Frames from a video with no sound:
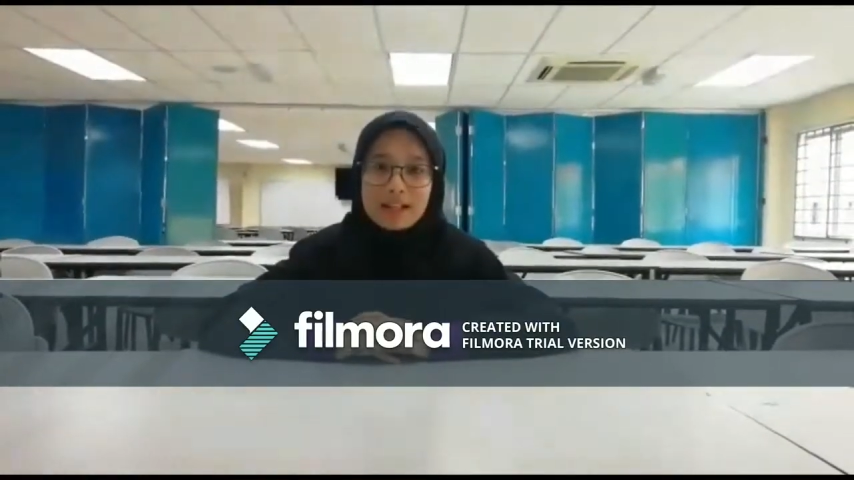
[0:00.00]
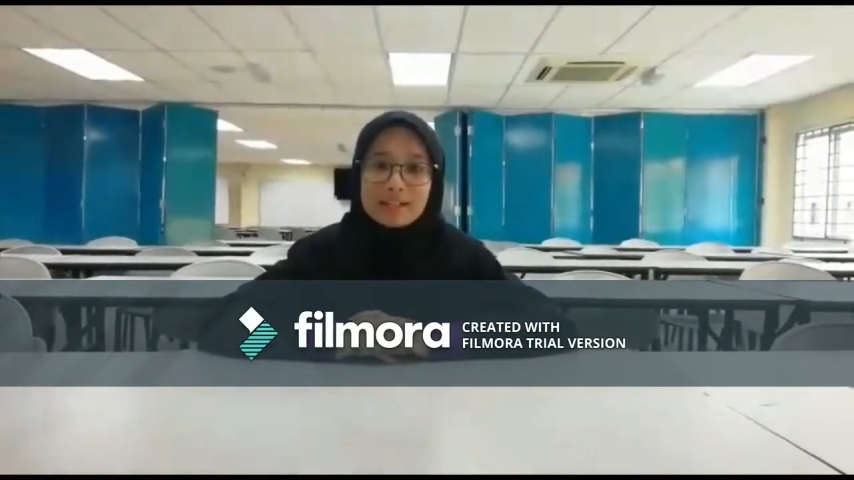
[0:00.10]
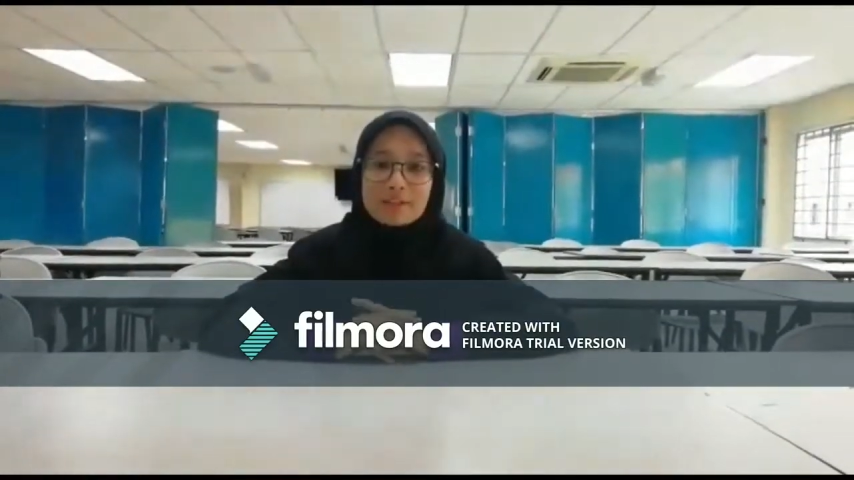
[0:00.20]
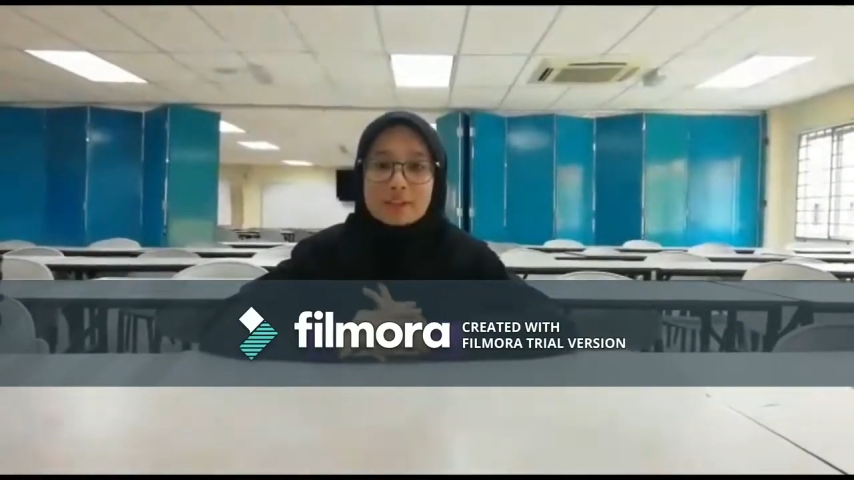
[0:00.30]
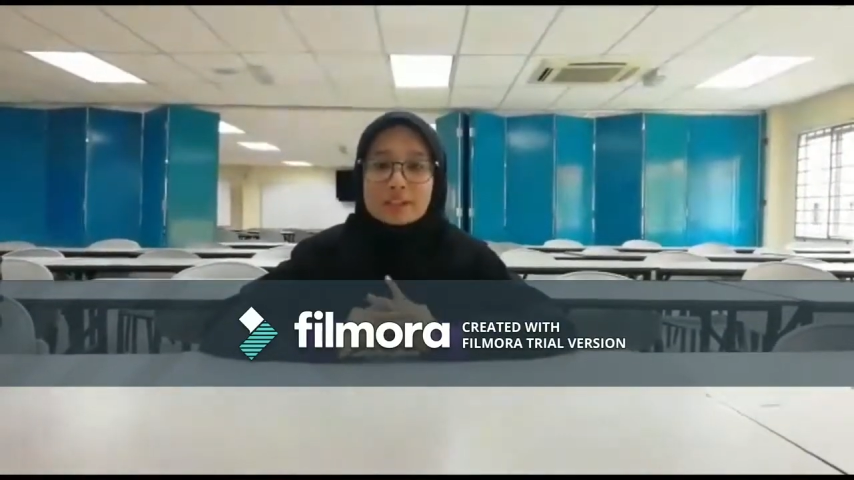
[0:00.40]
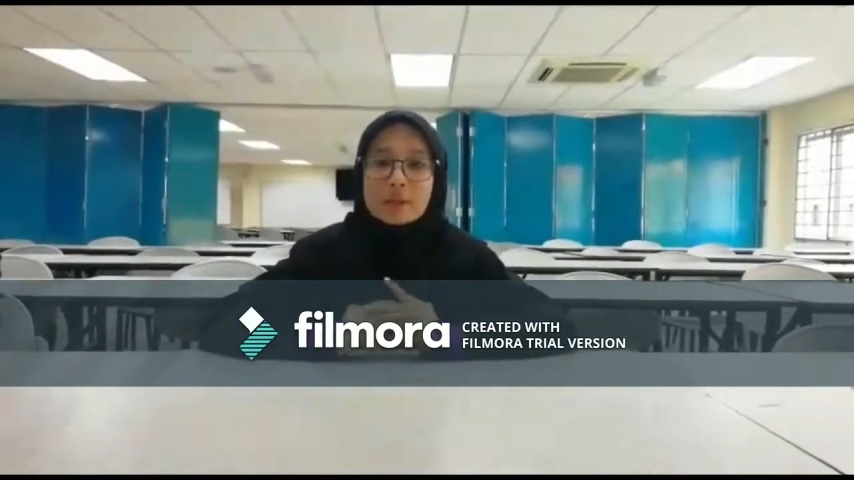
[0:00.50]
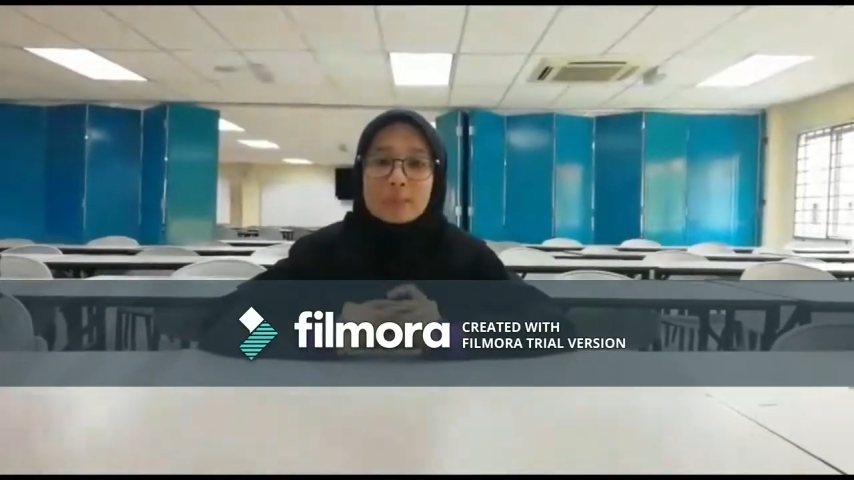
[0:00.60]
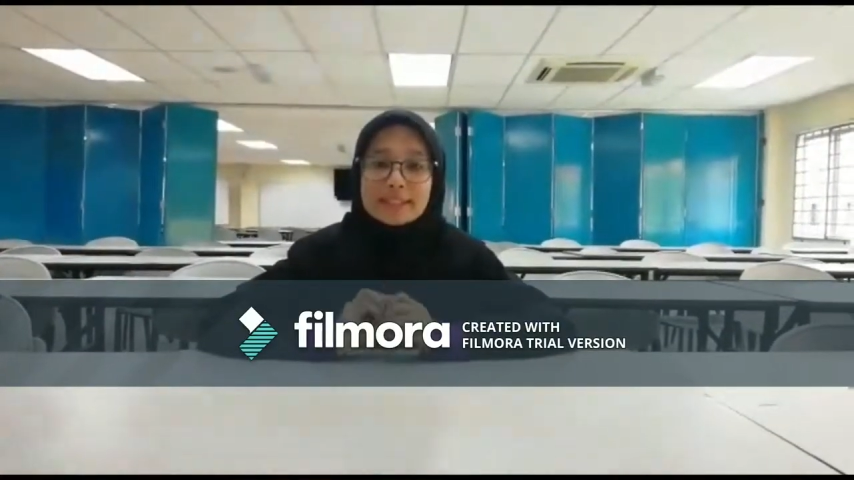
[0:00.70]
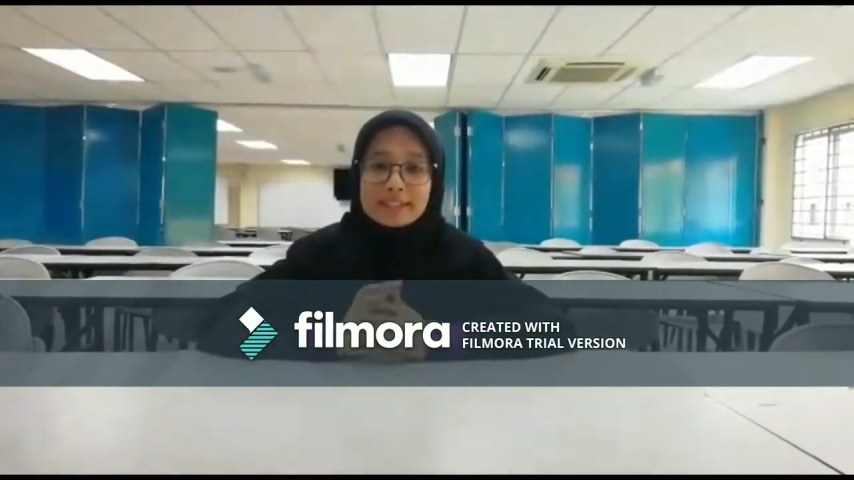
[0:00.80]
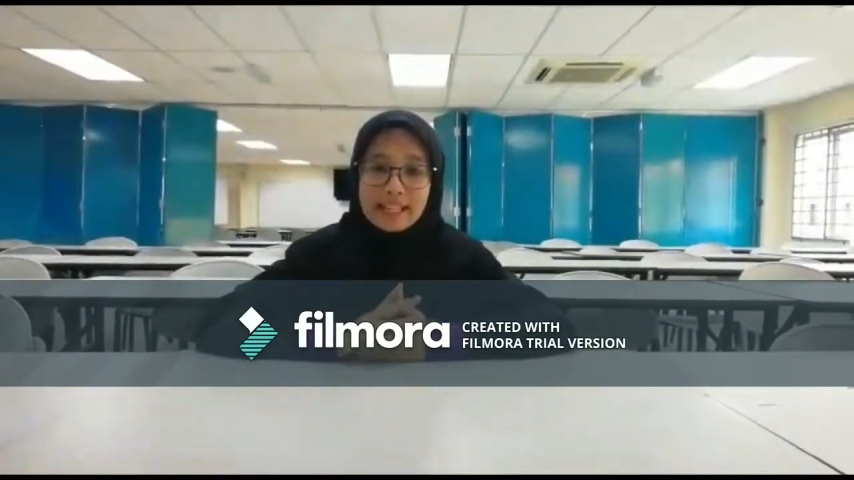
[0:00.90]
As for the
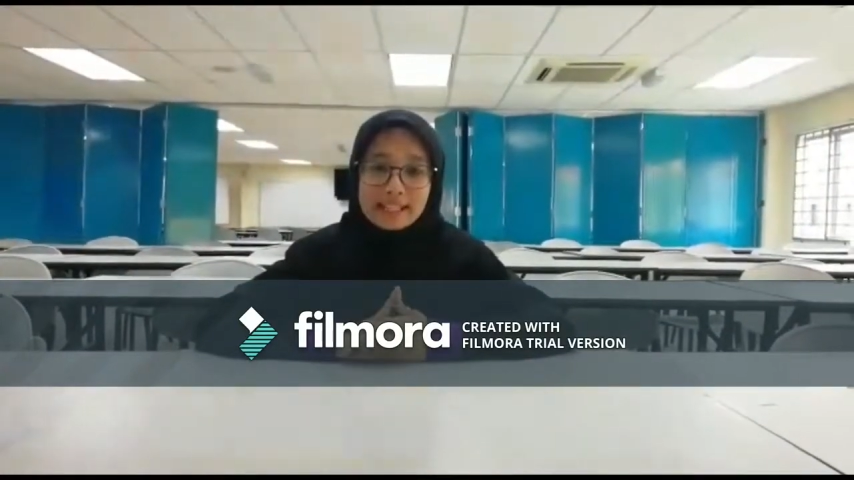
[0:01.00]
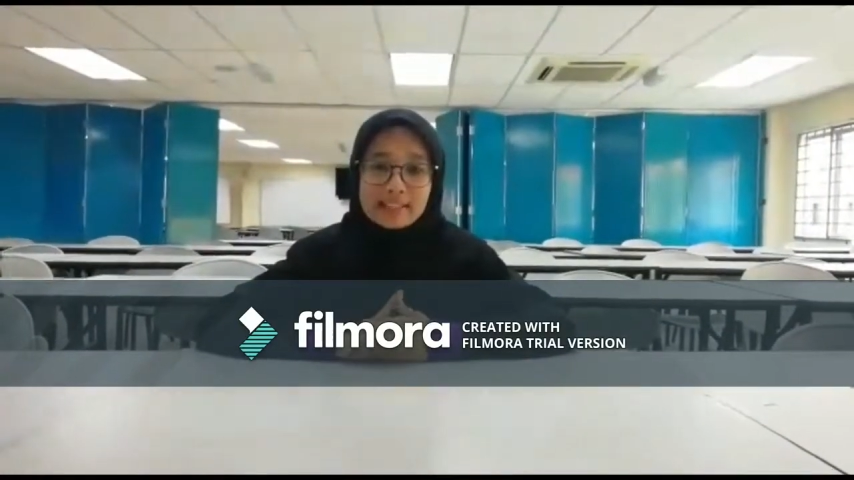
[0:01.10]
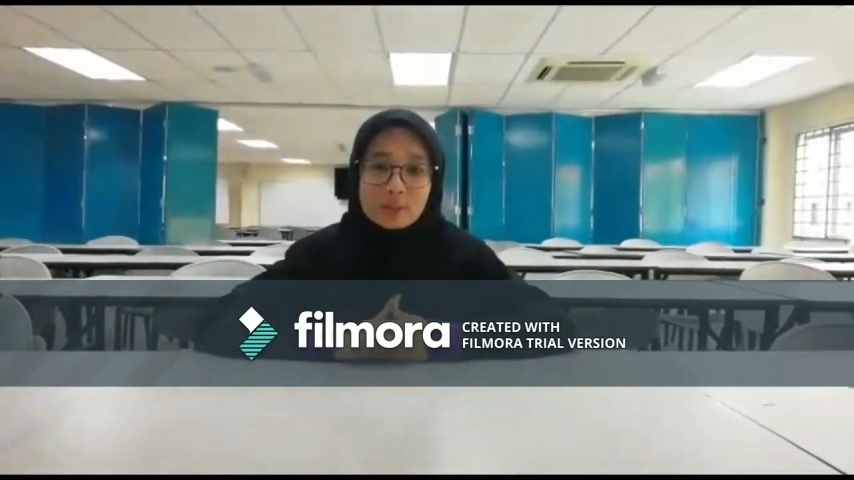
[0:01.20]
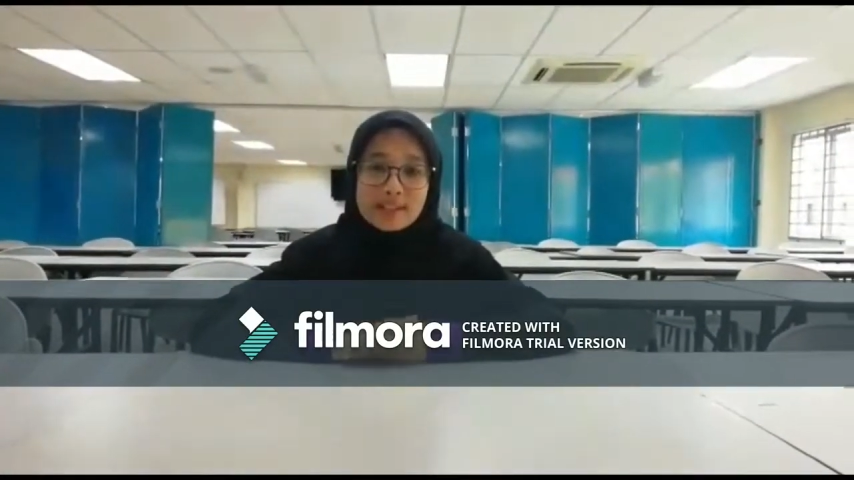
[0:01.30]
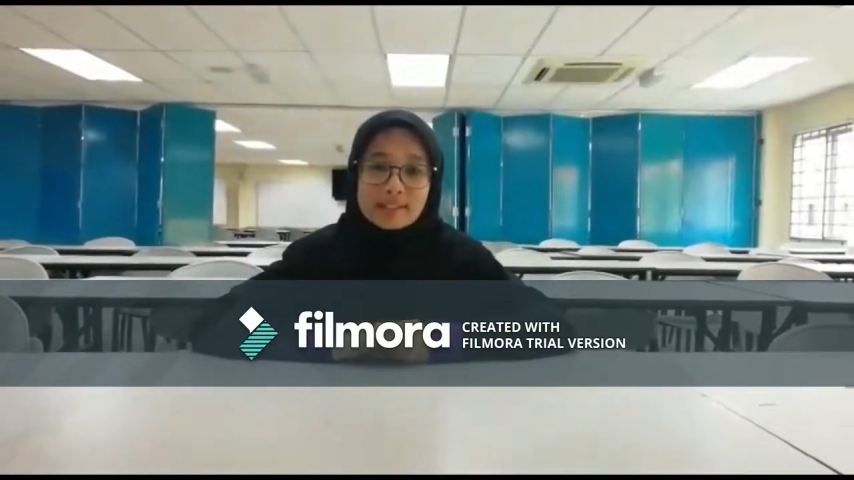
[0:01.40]
computer case,